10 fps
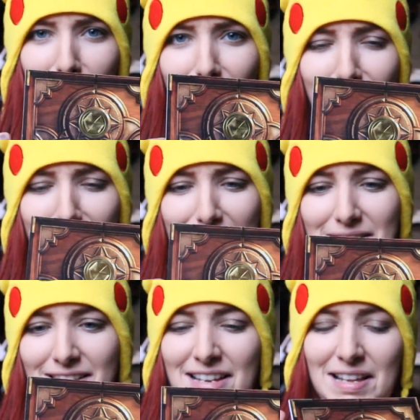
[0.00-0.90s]
thick
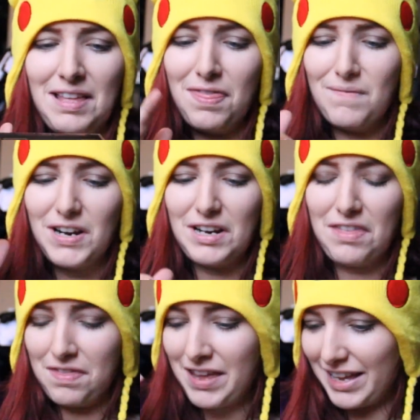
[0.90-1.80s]

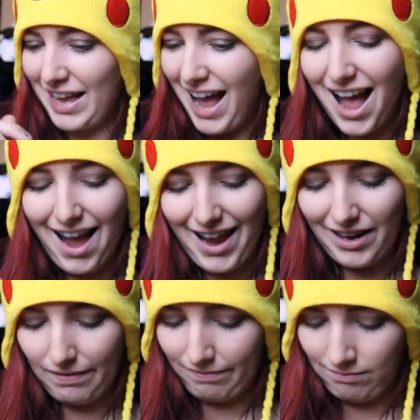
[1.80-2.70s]
guy.